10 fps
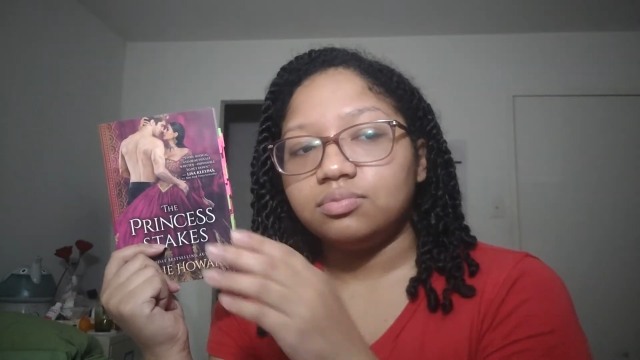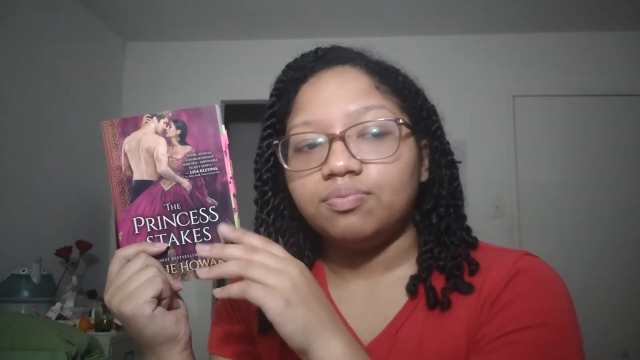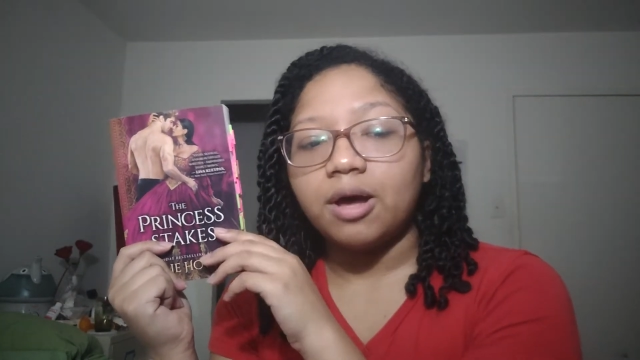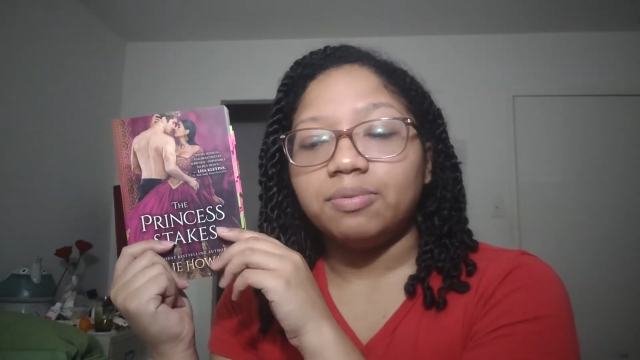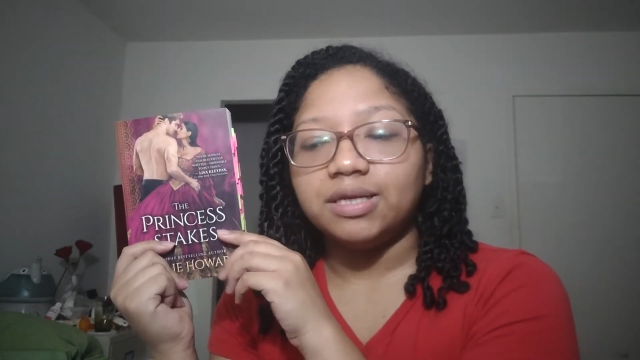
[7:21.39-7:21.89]

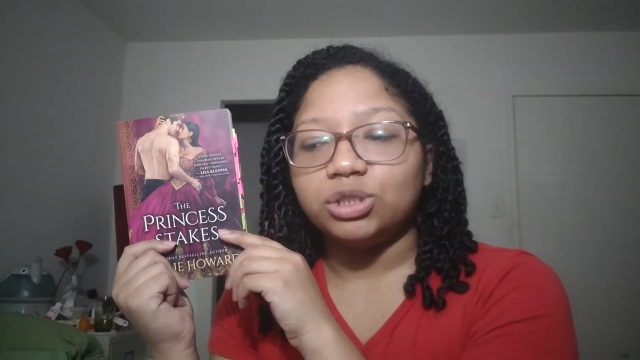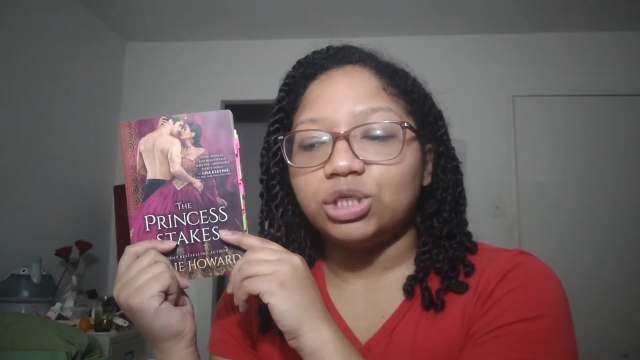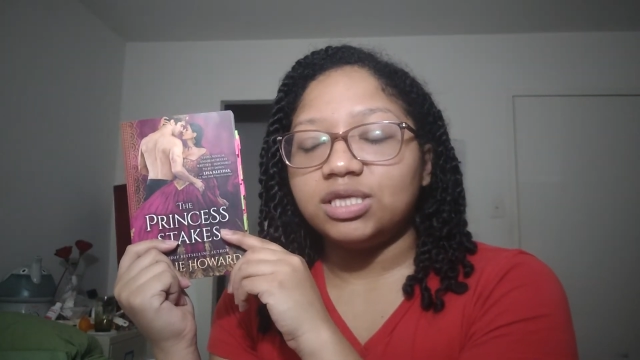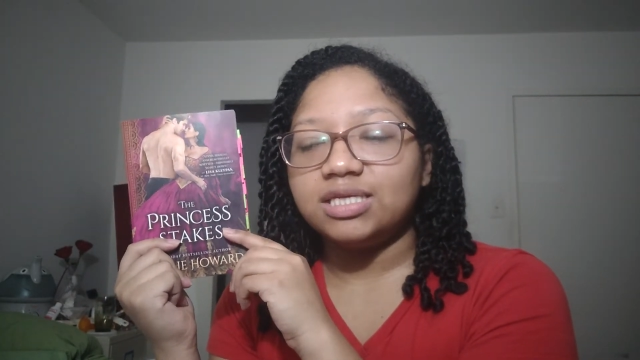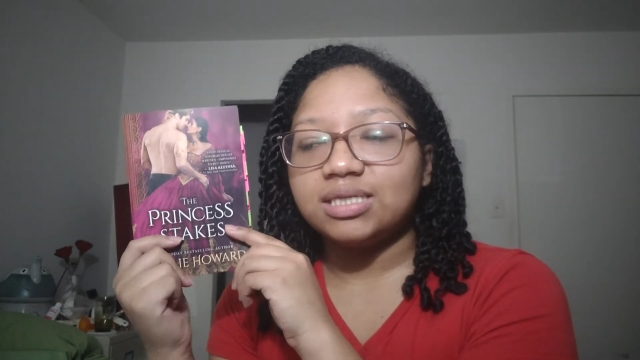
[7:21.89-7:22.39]

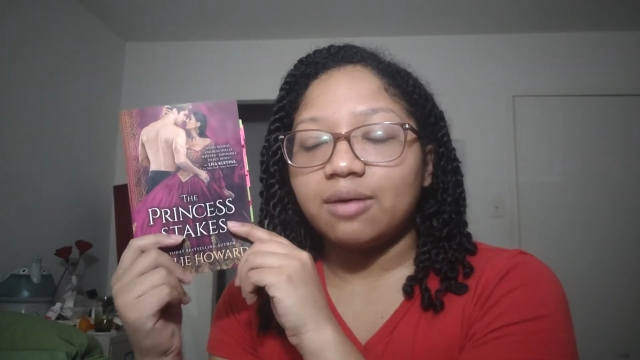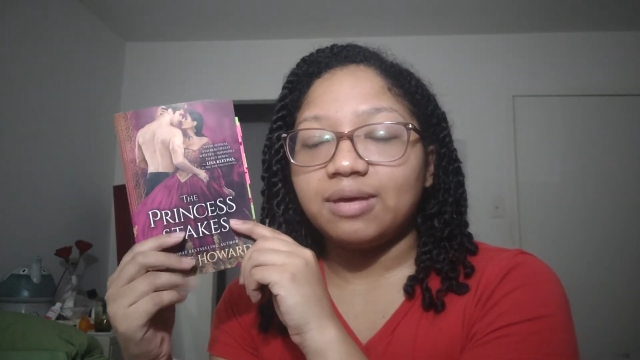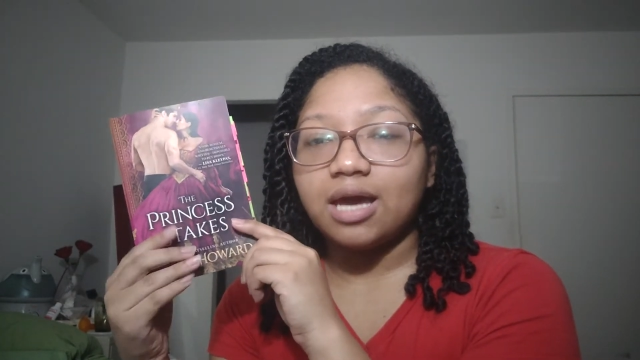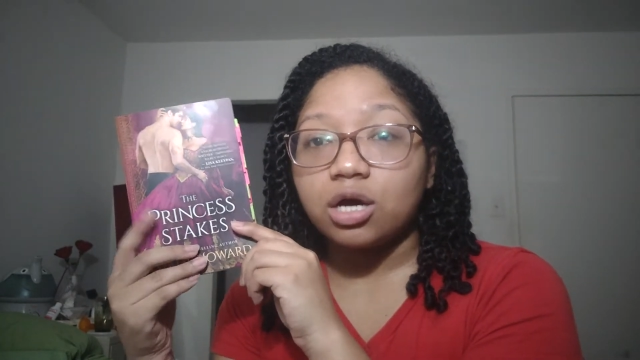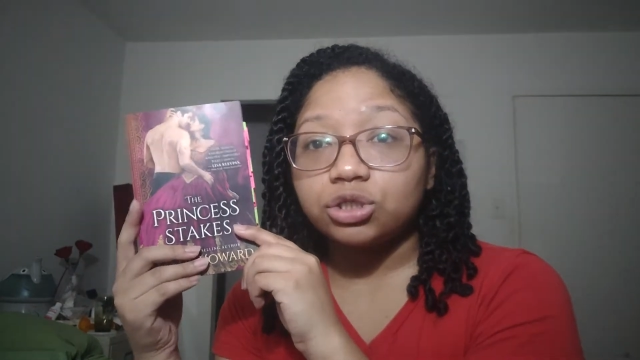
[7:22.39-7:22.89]
published this
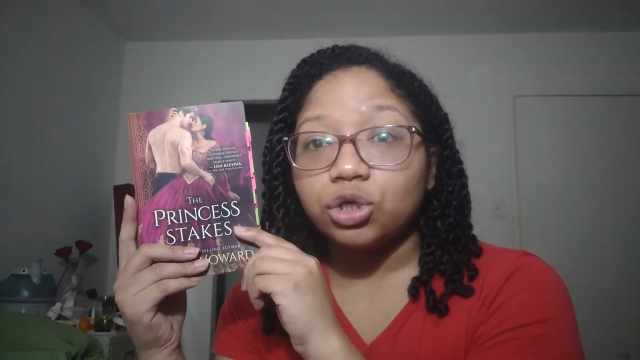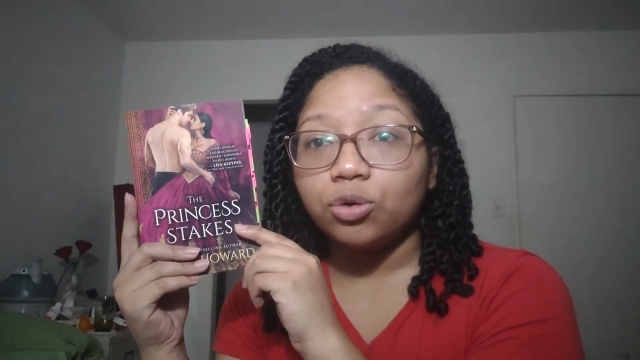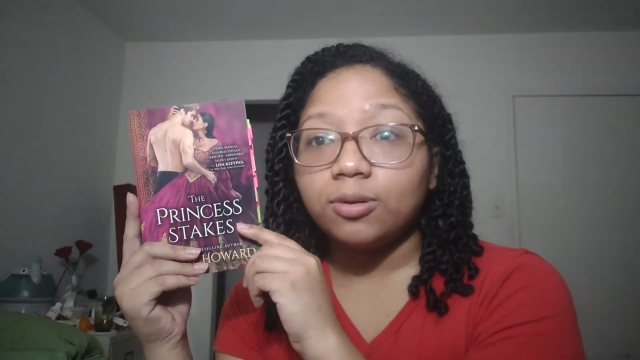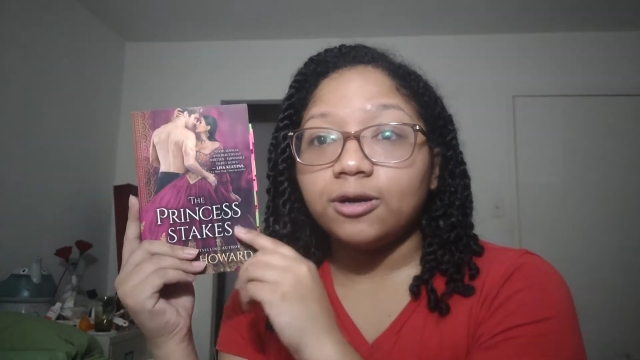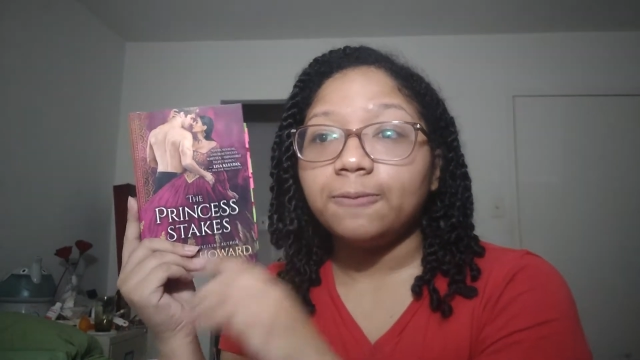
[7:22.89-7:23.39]
coming
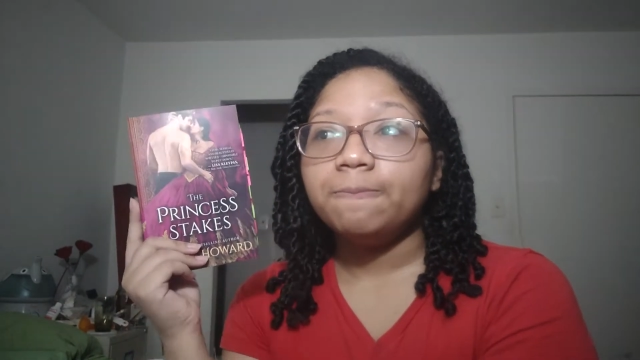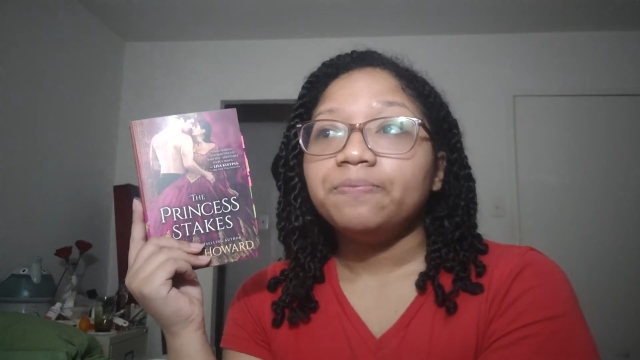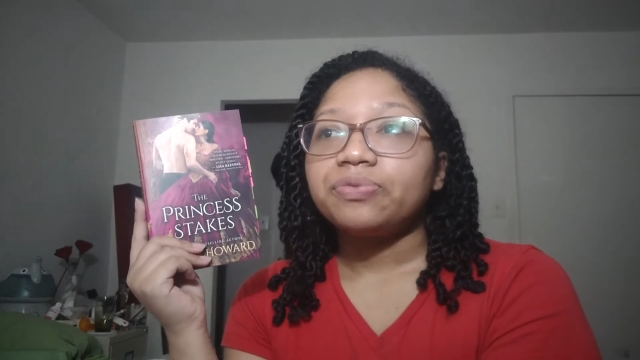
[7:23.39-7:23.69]
October,